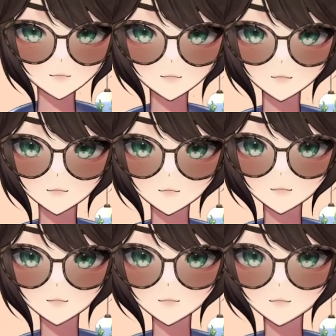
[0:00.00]
because it
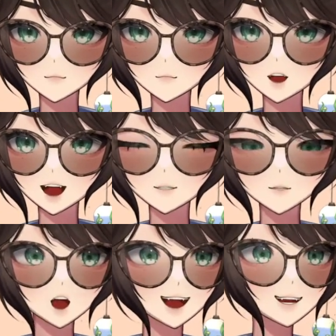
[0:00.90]
just is really
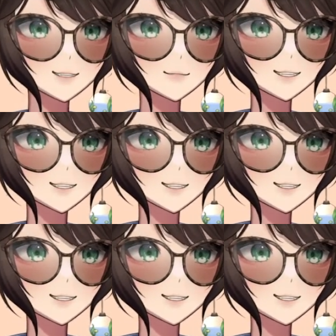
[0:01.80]
easy.